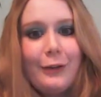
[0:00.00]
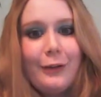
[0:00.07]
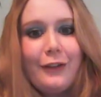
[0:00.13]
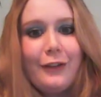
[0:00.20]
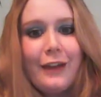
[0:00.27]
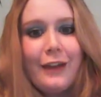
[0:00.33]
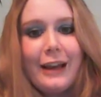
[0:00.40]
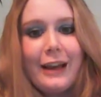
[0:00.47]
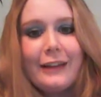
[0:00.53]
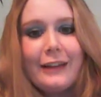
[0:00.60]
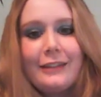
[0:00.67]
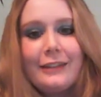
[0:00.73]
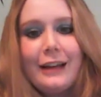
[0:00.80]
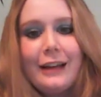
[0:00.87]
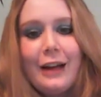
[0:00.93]
really
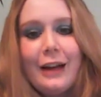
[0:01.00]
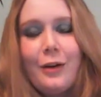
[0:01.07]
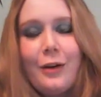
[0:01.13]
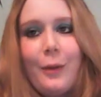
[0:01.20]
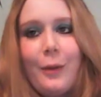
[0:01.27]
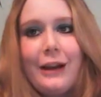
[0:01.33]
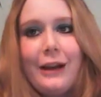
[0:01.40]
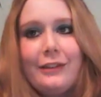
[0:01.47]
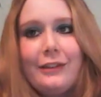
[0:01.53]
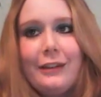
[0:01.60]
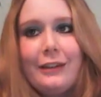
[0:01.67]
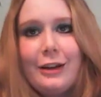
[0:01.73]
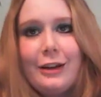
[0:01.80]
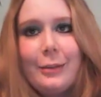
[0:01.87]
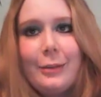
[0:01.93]
fast, and I don't know why he
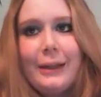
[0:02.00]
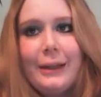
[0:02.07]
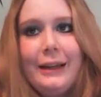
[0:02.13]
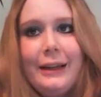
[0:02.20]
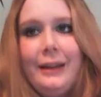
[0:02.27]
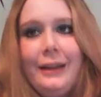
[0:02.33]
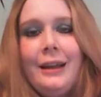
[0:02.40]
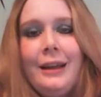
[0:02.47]
didn't tell me,